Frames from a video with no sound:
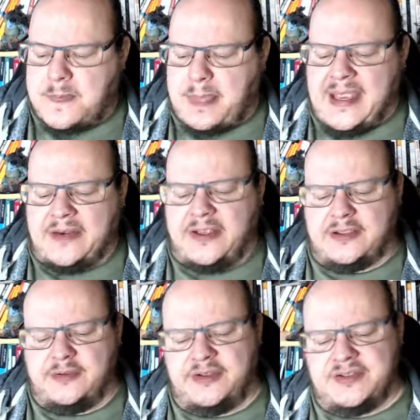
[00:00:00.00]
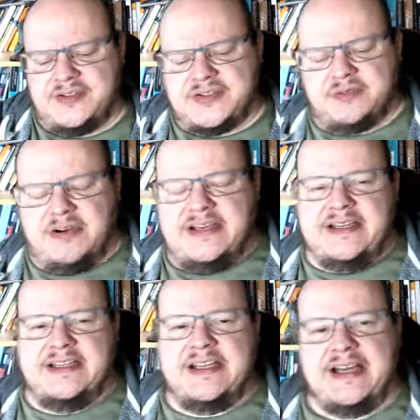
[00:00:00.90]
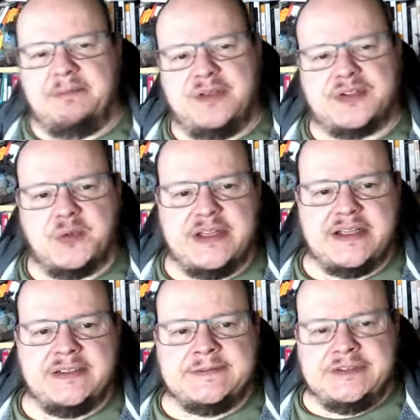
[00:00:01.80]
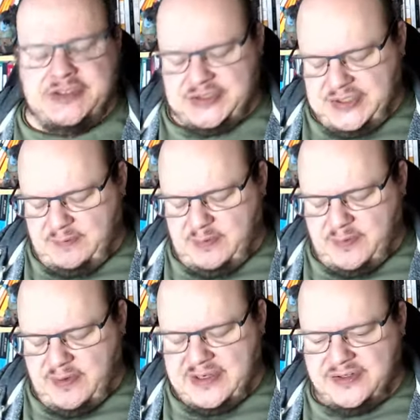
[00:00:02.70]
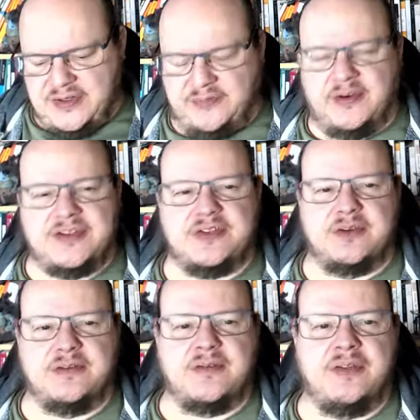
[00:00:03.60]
And I included it as a reading this week, just to give you a very different sort of